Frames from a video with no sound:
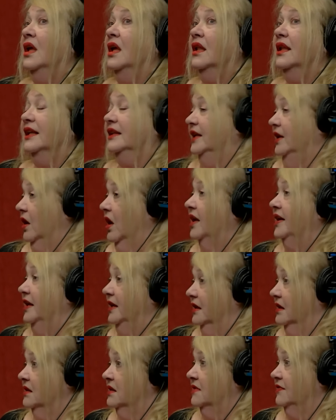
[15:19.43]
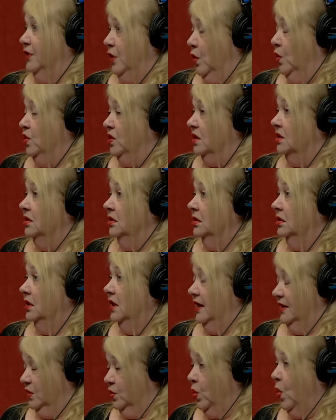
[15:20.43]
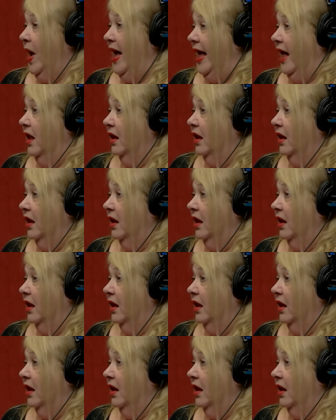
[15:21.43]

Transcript: let the audience vote as well.